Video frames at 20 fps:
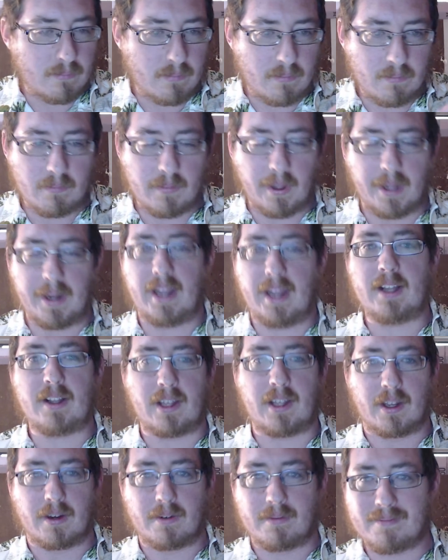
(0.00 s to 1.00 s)
an
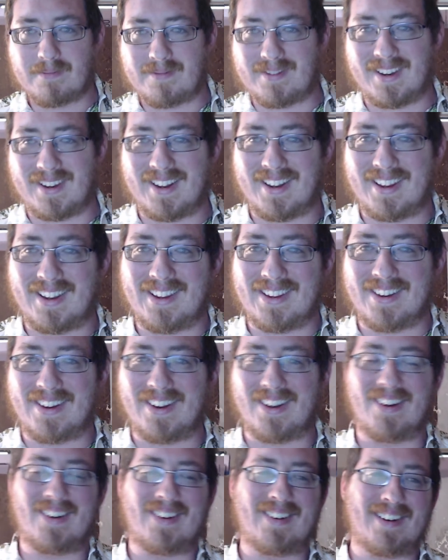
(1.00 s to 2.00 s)
alien.
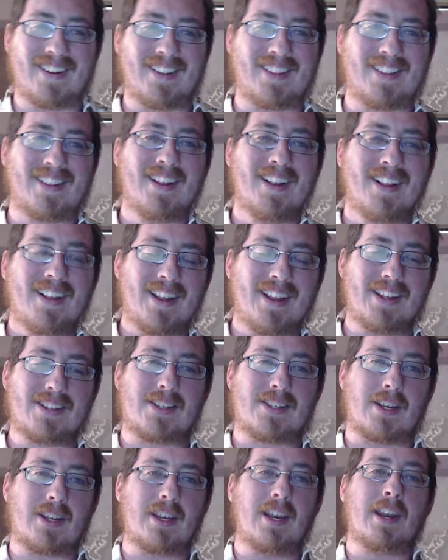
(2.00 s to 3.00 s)
It's
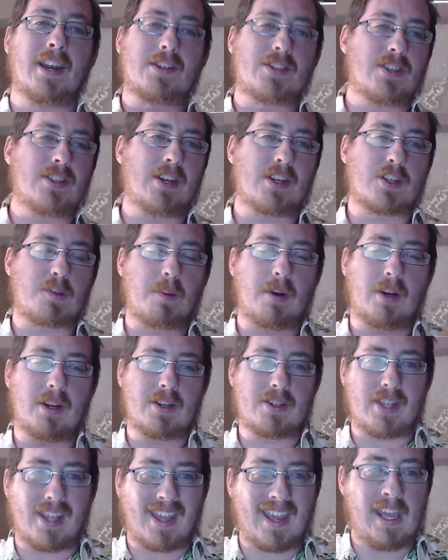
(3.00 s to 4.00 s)
an experience
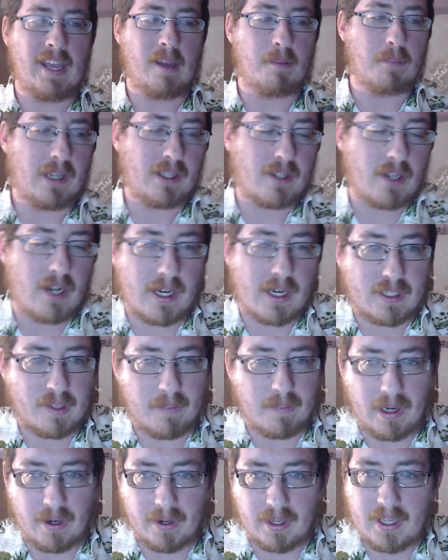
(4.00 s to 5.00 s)
that can't be talked
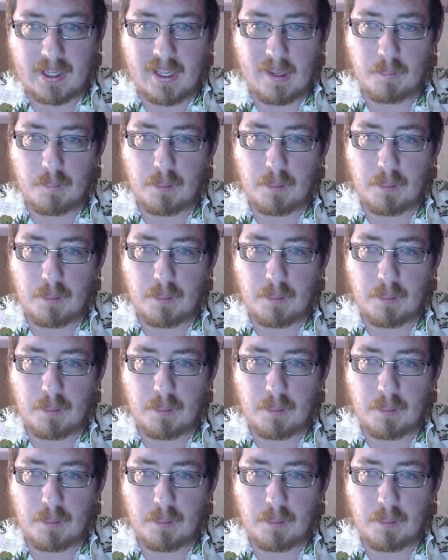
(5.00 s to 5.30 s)
about. It can't be